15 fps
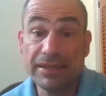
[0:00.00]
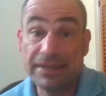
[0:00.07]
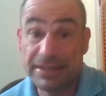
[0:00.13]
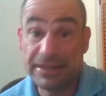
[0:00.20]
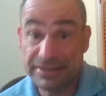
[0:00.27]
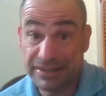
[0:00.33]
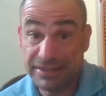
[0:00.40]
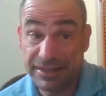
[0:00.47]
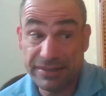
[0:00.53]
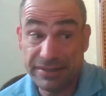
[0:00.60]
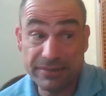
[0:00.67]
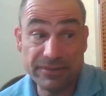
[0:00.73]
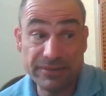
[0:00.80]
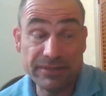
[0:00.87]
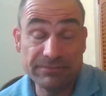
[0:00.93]
That's
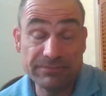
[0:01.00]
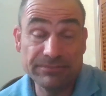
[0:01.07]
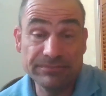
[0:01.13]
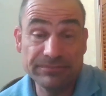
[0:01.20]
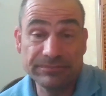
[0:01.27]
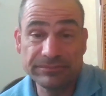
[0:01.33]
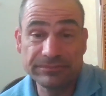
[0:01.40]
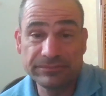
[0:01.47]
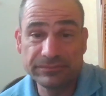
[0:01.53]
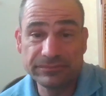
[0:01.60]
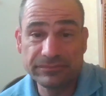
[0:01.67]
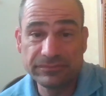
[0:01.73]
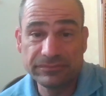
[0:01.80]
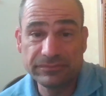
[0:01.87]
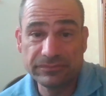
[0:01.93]
another one
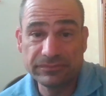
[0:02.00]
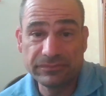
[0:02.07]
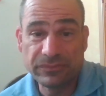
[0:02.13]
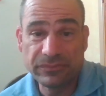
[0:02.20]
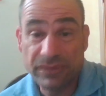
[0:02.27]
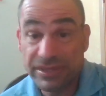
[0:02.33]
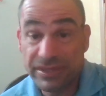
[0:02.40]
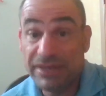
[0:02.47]
one